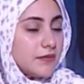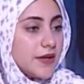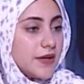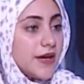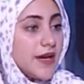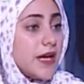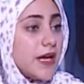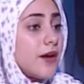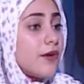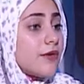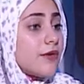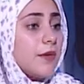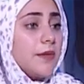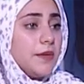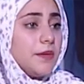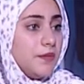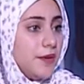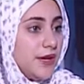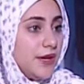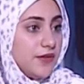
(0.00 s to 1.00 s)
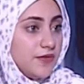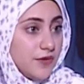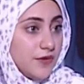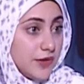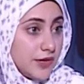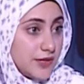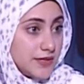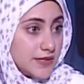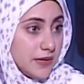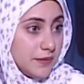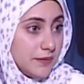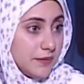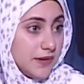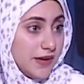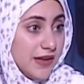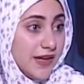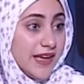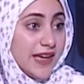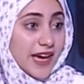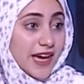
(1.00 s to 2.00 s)
Greek-Roman period, for
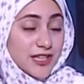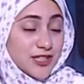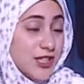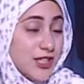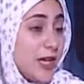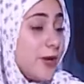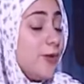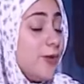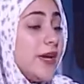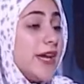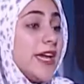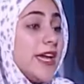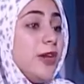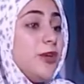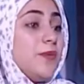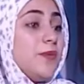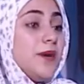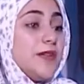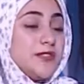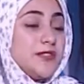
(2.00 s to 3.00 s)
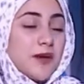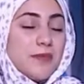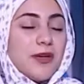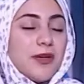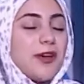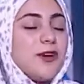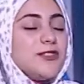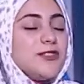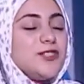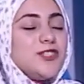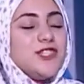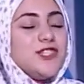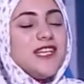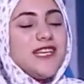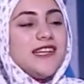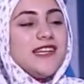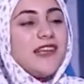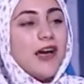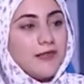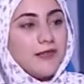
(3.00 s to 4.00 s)
example. Actually, Queen Cleopatra, because
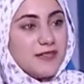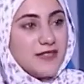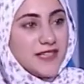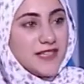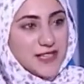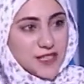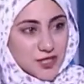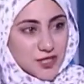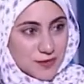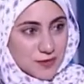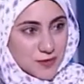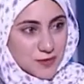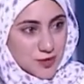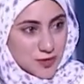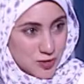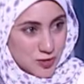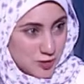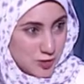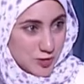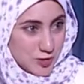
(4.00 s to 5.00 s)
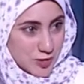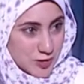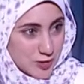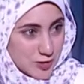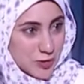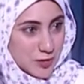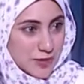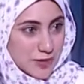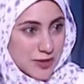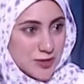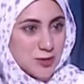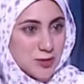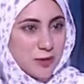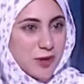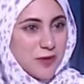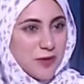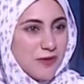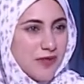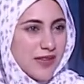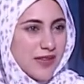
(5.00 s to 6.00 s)
she loved Egypt too much.
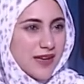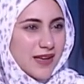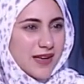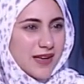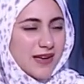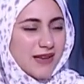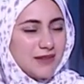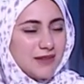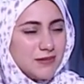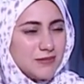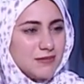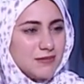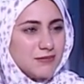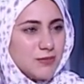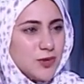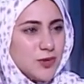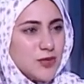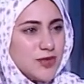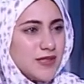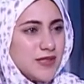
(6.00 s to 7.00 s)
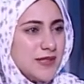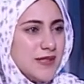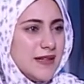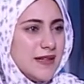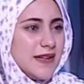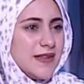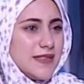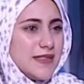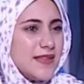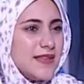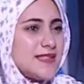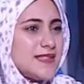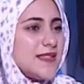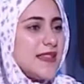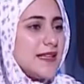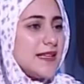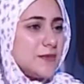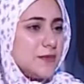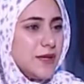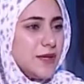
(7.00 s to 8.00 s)
One of the most things
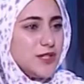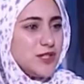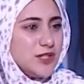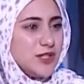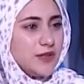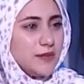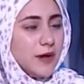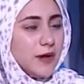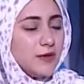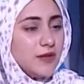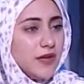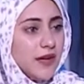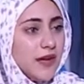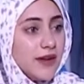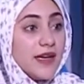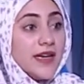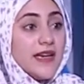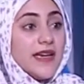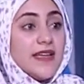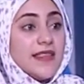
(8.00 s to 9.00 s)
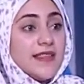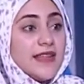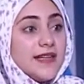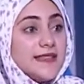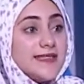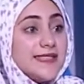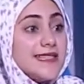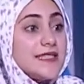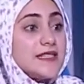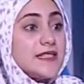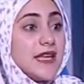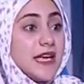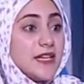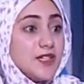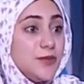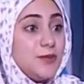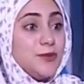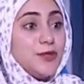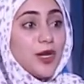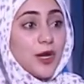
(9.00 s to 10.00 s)
that mentioned about her, that he is
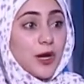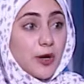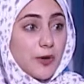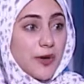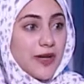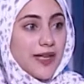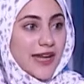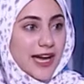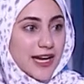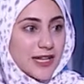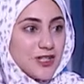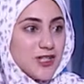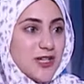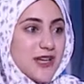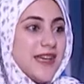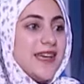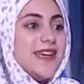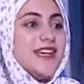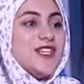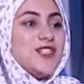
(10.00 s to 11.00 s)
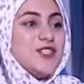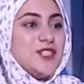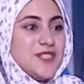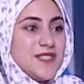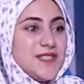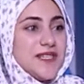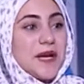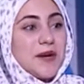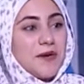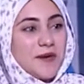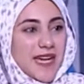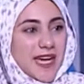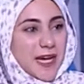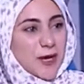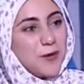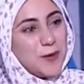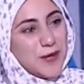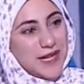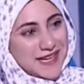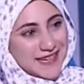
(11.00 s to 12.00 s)
Egyptian queen. Actually, she is a Greek
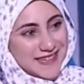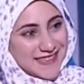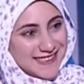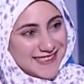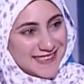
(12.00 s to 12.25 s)
queen.